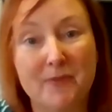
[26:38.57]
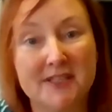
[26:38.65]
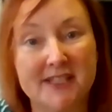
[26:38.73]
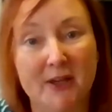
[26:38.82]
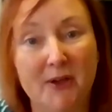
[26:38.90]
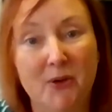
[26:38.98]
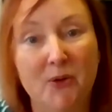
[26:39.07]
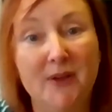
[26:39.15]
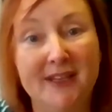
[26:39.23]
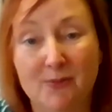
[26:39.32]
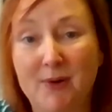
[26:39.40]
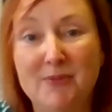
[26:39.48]

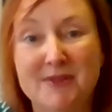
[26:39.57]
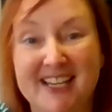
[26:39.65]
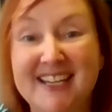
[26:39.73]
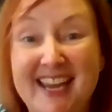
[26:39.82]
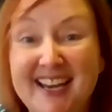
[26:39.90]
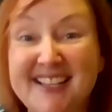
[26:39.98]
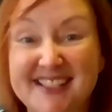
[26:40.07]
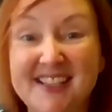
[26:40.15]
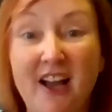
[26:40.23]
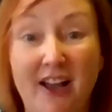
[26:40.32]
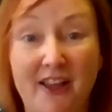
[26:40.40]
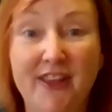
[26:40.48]
So we would say, yes,
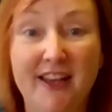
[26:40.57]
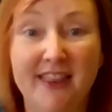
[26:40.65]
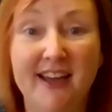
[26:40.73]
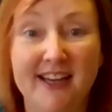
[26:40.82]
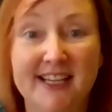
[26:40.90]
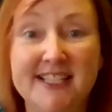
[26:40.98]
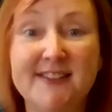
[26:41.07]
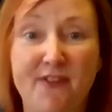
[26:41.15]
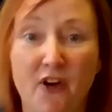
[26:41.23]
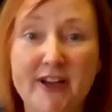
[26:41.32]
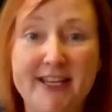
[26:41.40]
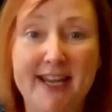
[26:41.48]
I think that is
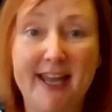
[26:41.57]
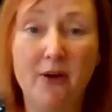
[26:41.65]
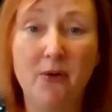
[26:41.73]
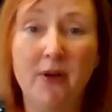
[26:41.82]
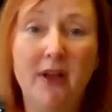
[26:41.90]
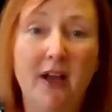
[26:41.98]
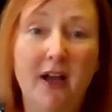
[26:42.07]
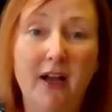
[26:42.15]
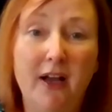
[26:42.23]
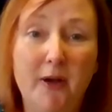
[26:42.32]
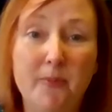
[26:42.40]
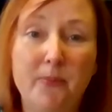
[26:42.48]
fine now.
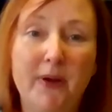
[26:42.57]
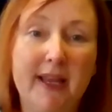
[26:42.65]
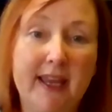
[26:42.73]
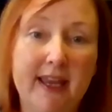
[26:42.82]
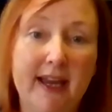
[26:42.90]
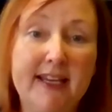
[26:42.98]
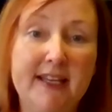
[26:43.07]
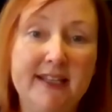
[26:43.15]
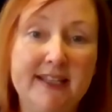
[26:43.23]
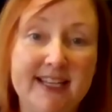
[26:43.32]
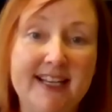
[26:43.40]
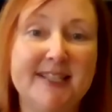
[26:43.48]
But again,
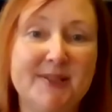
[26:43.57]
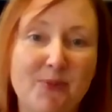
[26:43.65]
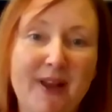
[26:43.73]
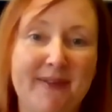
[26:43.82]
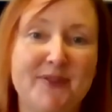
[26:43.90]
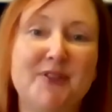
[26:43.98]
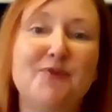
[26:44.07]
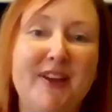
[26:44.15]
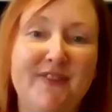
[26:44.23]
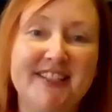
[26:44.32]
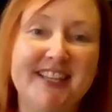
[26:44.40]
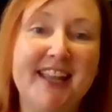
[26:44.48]
dealers will have to
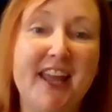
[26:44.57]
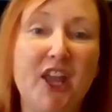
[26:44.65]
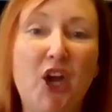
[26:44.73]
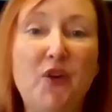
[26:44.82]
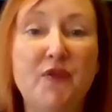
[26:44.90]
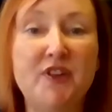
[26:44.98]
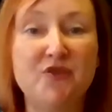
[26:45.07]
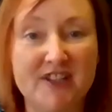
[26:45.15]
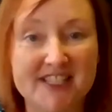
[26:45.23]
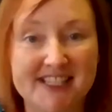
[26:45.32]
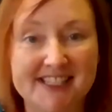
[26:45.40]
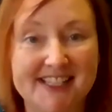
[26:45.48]
revisit their COVID
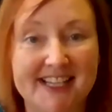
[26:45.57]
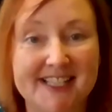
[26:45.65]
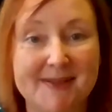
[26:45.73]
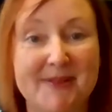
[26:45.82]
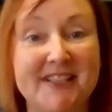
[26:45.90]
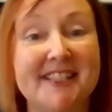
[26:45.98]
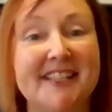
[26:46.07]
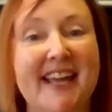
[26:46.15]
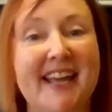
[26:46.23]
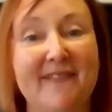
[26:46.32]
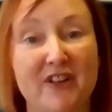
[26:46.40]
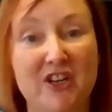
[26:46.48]
risk assessments and
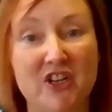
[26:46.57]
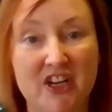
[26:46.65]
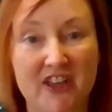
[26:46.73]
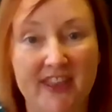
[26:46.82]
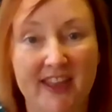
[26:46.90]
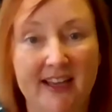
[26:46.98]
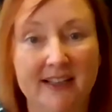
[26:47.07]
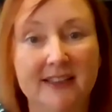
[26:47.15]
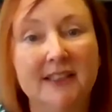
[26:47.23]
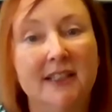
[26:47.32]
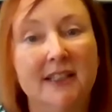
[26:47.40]
have a look at that.